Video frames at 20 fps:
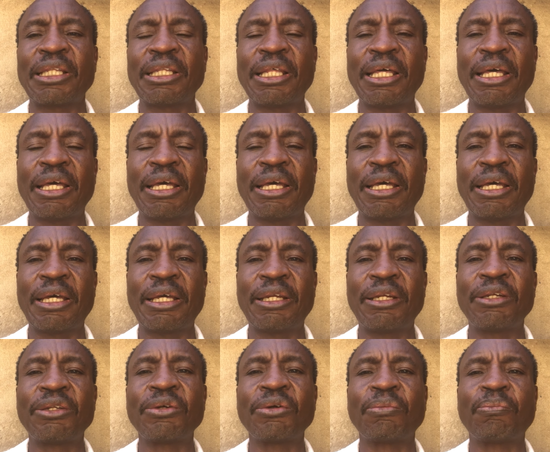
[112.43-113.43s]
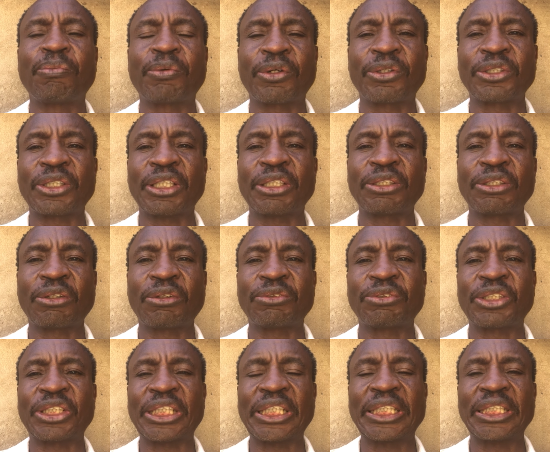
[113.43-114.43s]
the due process
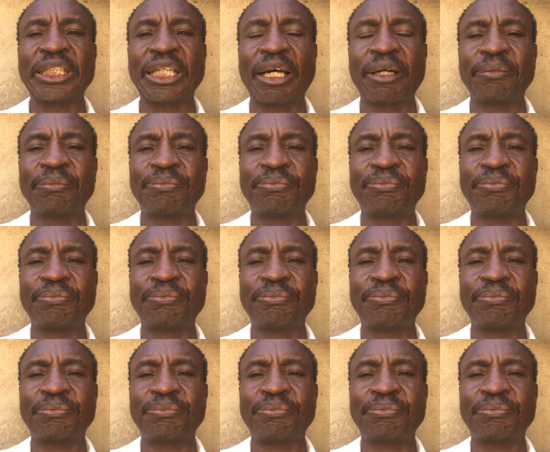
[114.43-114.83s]
of Caesar.